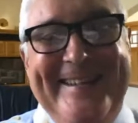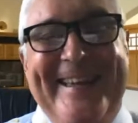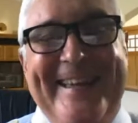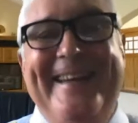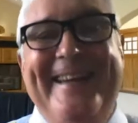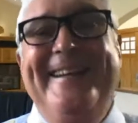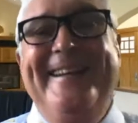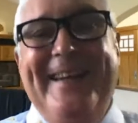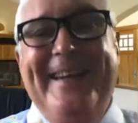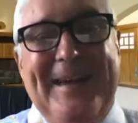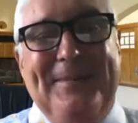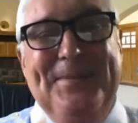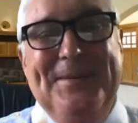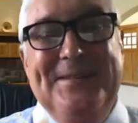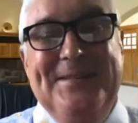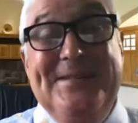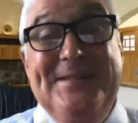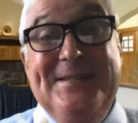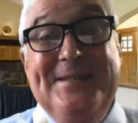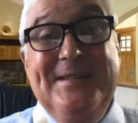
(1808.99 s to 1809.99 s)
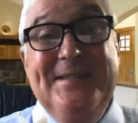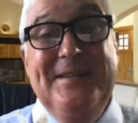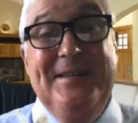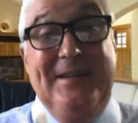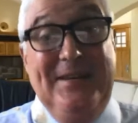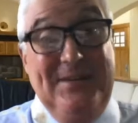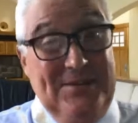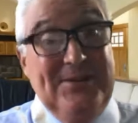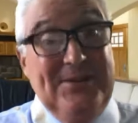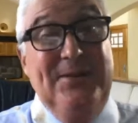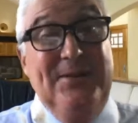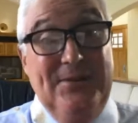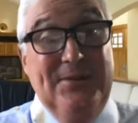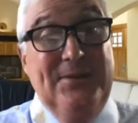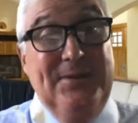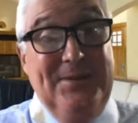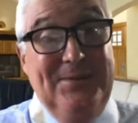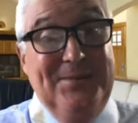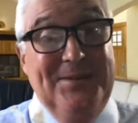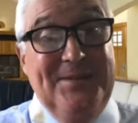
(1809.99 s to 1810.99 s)
And it happens in
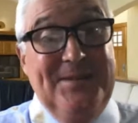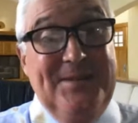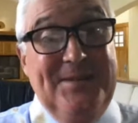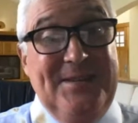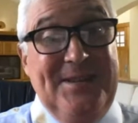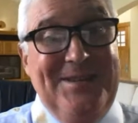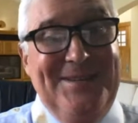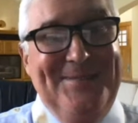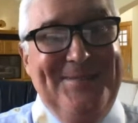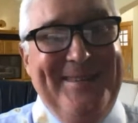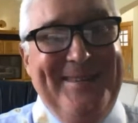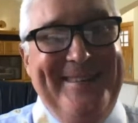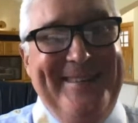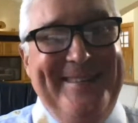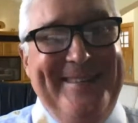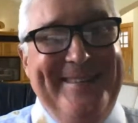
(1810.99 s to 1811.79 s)
security risk assessment